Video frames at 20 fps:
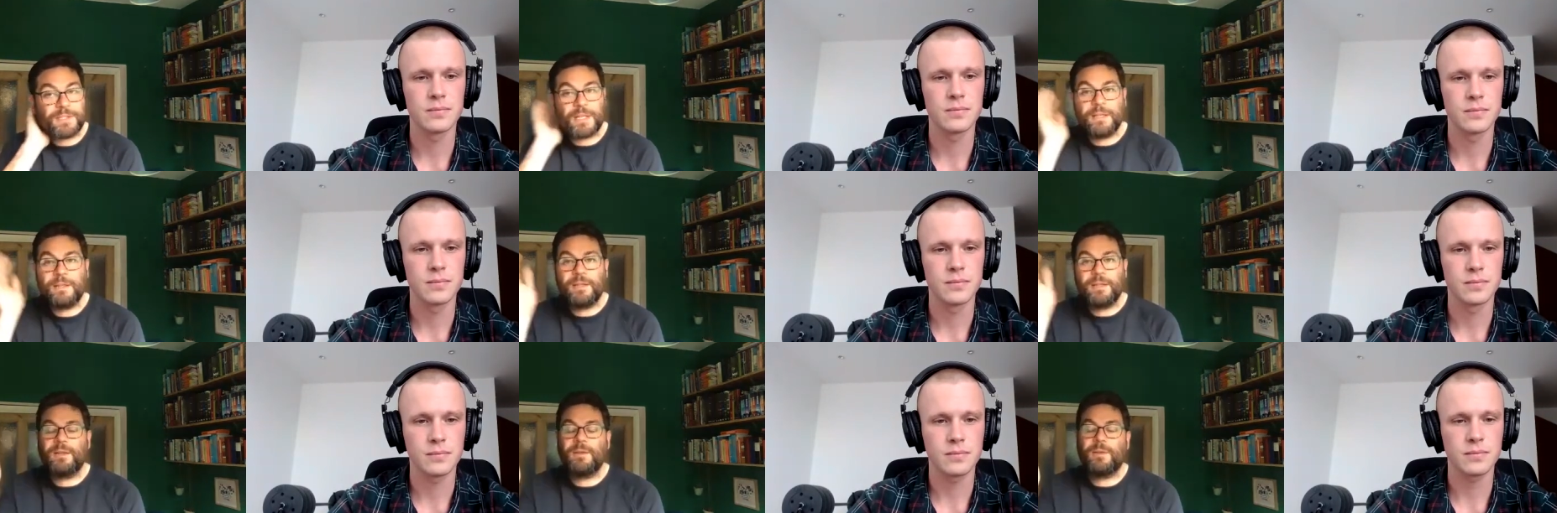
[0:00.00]

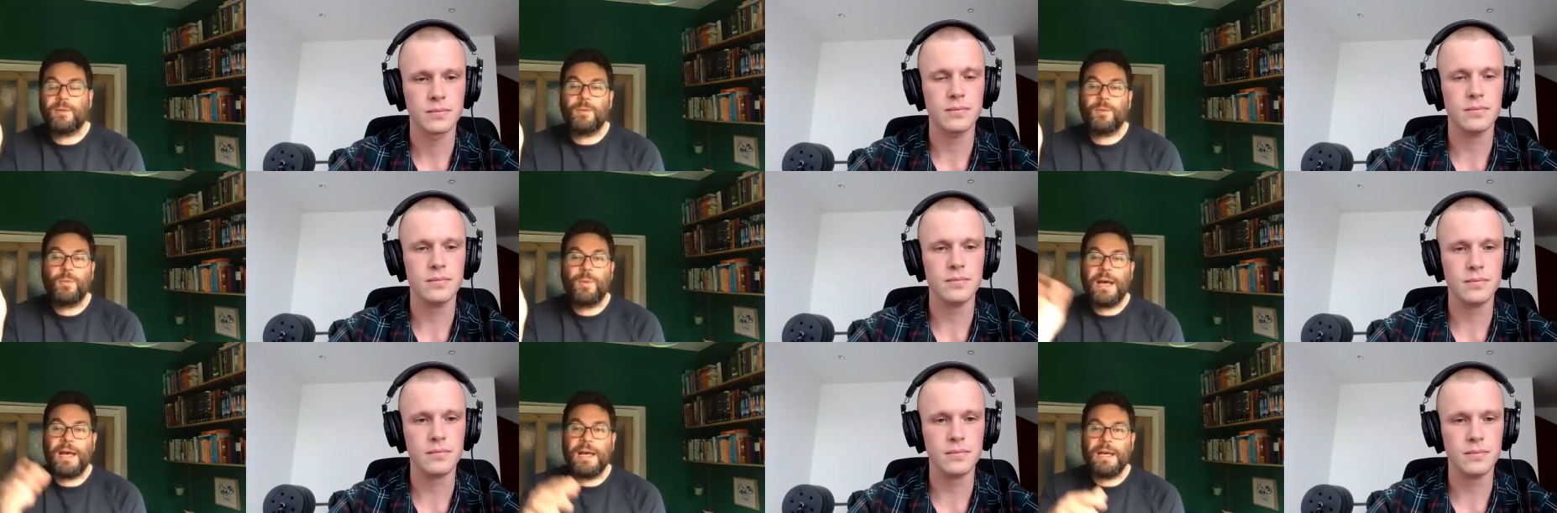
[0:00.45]
Speaker 1: And
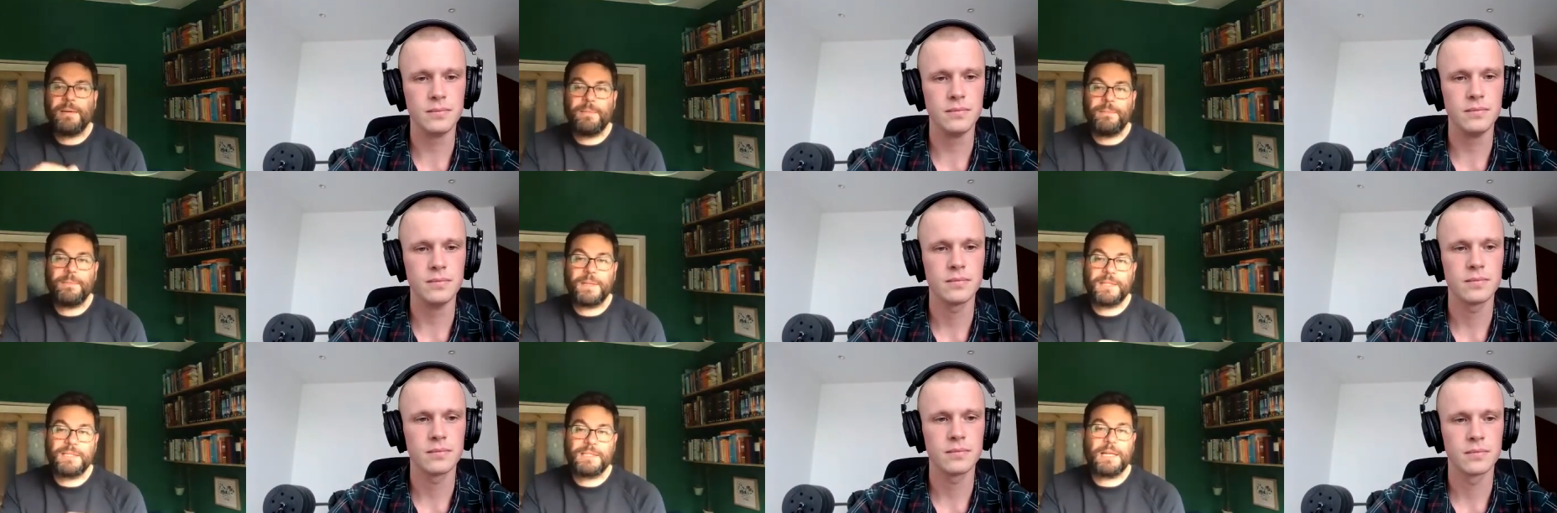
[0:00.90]
where
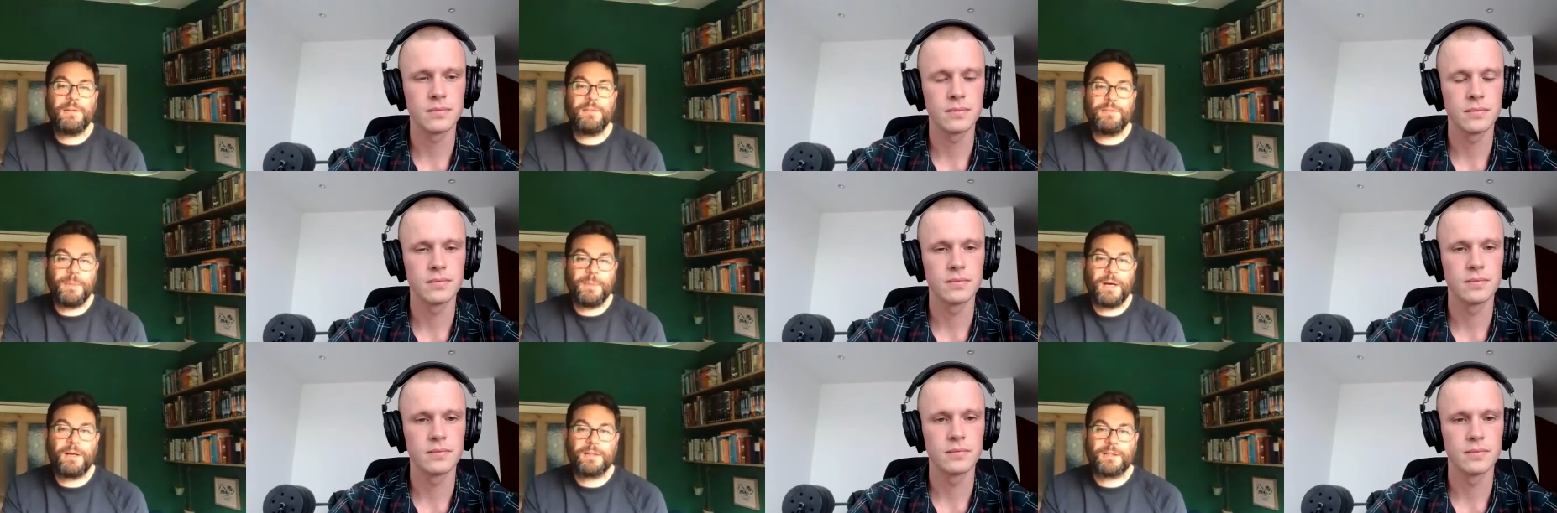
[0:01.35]
myself,
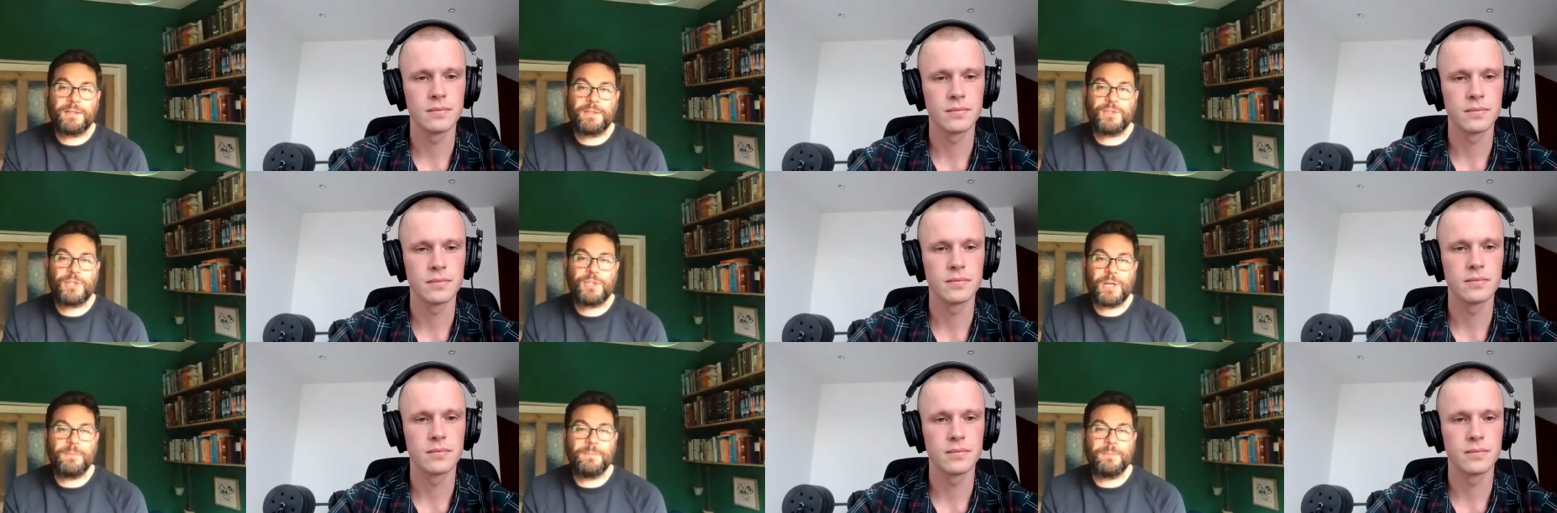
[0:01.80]
Mark and
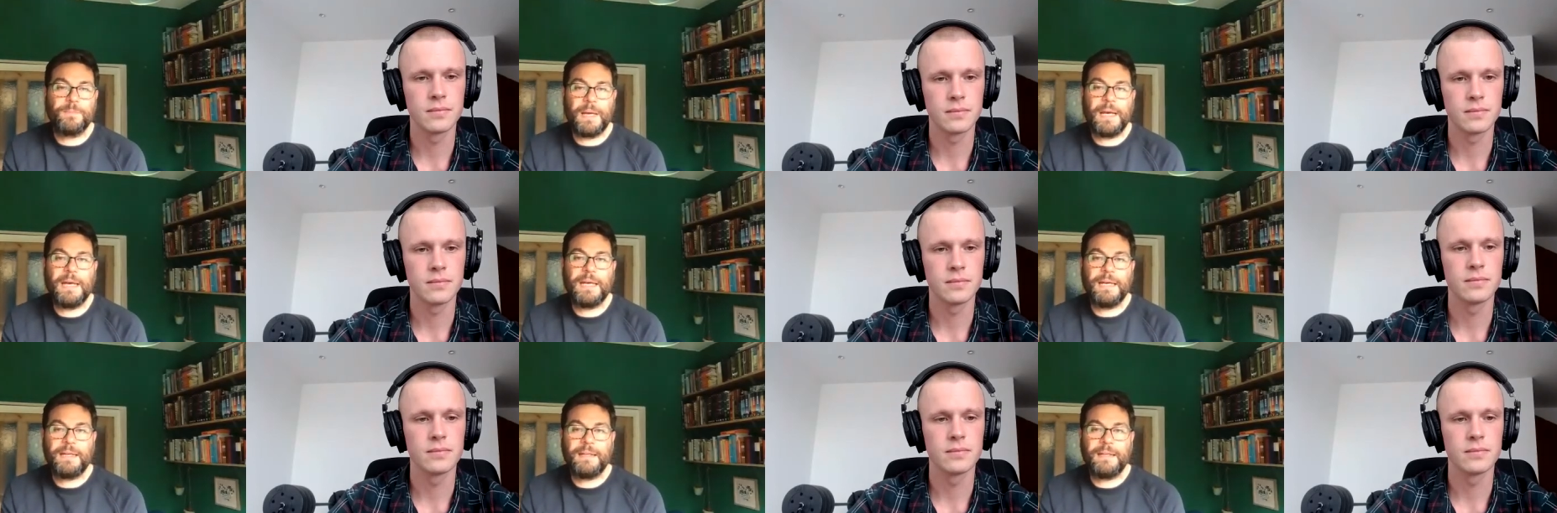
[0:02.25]
John met